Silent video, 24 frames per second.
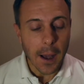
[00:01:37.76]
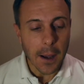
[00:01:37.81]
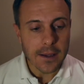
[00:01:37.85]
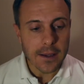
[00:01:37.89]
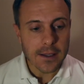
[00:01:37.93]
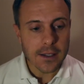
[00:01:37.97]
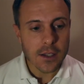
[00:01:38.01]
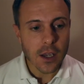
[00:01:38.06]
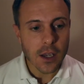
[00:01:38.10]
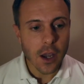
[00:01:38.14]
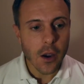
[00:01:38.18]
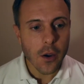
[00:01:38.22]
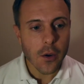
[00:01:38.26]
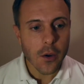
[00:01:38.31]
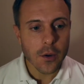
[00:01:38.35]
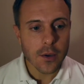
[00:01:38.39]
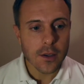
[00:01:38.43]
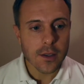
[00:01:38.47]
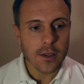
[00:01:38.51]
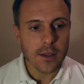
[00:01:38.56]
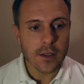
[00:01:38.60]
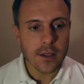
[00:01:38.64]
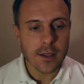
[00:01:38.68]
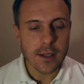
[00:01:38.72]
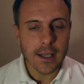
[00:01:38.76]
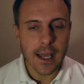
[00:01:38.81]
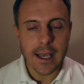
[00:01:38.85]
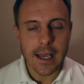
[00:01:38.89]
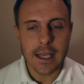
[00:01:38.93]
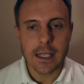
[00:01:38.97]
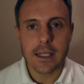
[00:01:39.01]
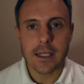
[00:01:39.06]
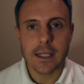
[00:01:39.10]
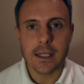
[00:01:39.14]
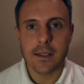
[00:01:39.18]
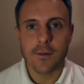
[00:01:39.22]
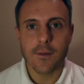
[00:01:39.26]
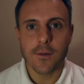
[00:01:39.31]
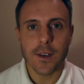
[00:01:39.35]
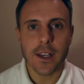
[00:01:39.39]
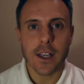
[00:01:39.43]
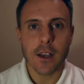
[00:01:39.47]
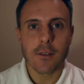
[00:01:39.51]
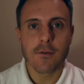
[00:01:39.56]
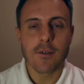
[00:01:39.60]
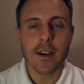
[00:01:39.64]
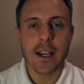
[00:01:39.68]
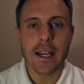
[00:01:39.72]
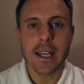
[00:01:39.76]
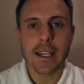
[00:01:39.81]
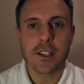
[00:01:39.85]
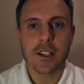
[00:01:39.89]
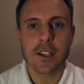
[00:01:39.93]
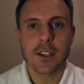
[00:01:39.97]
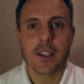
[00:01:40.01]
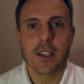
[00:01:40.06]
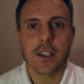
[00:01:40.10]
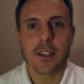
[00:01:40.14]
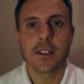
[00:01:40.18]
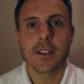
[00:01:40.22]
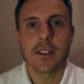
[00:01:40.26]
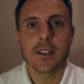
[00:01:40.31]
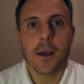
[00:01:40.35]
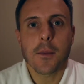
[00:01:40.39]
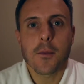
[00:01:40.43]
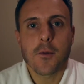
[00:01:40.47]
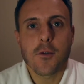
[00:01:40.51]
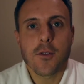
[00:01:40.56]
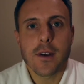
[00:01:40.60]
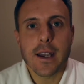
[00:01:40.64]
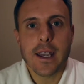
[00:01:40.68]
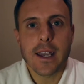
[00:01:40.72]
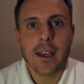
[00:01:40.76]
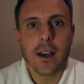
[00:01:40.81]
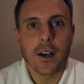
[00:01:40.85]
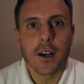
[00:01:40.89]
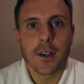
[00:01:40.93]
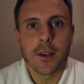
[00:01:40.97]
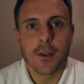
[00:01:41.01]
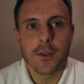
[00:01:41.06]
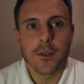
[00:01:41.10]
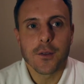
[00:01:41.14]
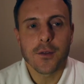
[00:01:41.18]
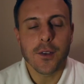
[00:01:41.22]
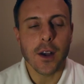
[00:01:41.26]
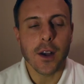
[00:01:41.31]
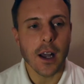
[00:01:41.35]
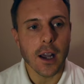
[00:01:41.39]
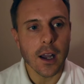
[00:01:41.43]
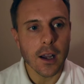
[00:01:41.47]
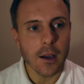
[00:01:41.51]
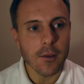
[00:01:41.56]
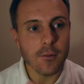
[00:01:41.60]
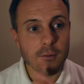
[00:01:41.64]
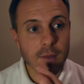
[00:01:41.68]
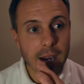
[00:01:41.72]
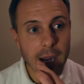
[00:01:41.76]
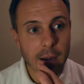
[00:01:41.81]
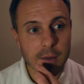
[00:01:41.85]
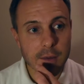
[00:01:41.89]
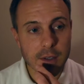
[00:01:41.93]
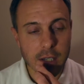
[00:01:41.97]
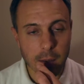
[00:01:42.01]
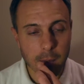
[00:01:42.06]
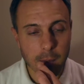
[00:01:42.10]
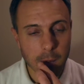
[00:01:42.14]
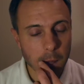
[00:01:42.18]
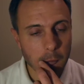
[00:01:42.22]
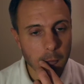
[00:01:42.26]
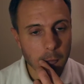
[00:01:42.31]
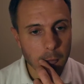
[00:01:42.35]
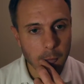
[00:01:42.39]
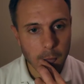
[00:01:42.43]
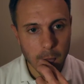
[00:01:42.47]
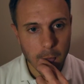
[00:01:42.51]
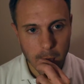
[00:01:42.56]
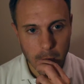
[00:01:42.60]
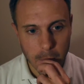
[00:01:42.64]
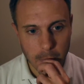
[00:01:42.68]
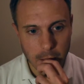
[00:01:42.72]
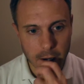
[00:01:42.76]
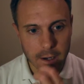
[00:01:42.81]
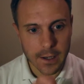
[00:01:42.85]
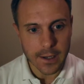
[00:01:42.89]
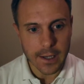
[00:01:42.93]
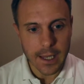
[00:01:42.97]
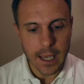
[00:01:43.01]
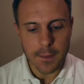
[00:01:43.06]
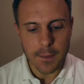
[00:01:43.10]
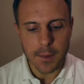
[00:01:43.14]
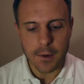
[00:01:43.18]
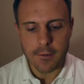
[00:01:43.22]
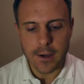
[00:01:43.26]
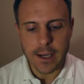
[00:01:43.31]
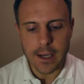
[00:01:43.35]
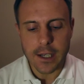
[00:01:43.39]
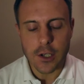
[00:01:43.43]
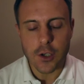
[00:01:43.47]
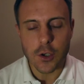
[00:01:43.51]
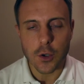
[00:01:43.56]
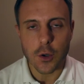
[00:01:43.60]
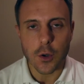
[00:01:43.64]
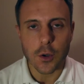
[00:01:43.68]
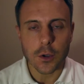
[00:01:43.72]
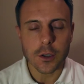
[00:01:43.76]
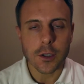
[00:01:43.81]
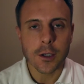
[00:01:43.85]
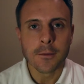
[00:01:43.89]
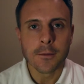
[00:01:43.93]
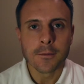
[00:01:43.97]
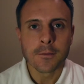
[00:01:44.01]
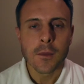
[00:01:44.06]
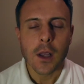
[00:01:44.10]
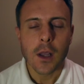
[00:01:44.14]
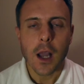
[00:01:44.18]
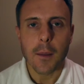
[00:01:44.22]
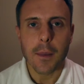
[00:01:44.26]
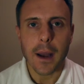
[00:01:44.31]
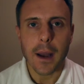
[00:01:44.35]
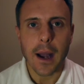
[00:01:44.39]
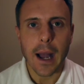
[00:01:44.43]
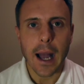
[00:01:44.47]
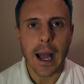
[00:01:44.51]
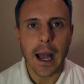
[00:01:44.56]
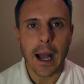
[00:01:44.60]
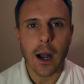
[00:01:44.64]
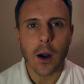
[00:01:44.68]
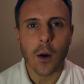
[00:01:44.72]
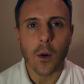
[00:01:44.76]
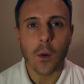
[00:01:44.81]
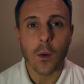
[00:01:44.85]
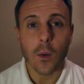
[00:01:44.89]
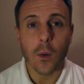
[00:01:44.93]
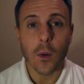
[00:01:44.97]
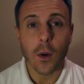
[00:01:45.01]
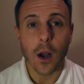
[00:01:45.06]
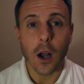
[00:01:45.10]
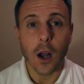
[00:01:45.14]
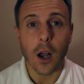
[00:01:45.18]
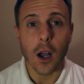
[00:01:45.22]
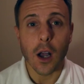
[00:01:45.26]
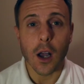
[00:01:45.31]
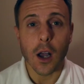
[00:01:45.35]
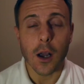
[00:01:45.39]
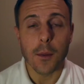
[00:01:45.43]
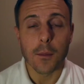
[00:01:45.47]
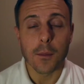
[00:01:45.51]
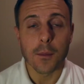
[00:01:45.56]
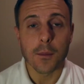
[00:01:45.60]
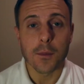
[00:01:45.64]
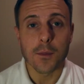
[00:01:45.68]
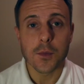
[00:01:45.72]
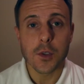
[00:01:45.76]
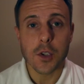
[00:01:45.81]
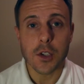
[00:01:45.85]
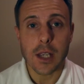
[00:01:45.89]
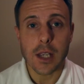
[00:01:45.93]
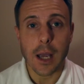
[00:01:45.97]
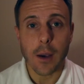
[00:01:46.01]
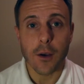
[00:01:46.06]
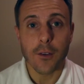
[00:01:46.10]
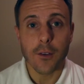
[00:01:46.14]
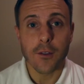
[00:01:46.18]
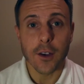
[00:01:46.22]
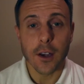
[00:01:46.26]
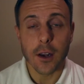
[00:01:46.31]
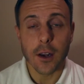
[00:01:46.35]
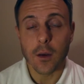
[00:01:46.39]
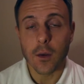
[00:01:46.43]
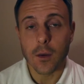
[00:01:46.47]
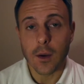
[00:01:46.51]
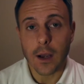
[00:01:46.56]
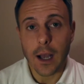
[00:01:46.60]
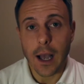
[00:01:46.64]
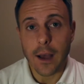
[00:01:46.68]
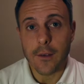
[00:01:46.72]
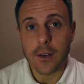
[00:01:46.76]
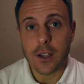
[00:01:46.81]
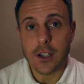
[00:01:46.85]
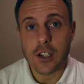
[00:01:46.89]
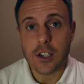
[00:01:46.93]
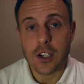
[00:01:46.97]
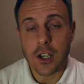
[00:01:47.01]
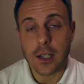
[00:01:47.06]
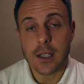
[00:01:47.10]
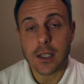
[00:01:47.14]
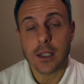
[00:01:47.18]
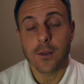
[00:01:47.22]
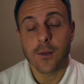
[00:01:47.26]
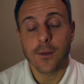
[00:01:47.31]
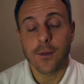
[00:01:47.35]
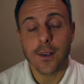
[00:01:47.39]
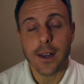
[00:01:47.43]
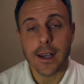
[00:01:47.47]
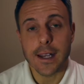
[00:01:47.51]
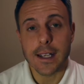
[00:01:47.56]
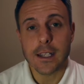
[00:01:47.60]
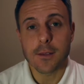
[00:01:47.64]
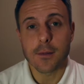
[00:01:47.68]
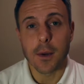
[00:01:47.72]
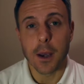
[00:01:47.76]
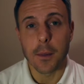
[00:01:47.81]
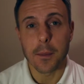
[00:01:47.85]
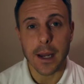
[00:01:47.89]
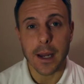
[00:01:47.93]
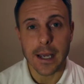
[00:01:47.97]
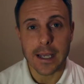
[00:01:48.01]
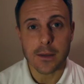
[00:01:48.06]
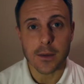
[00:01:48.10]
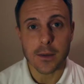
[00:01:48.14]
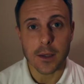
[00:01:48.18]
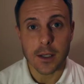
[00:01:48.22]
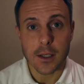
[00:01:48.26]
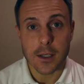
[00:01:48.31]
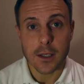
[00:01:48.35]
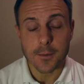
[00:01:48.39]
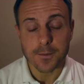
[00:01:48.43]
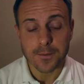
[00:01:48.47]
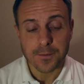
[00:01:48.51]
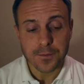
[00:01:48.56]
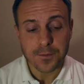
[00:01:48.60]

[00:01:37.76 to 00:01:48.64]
So today's video really is just a summary kind of roundup. I'm going to keep it really short about how just how I feel having just finished my placement.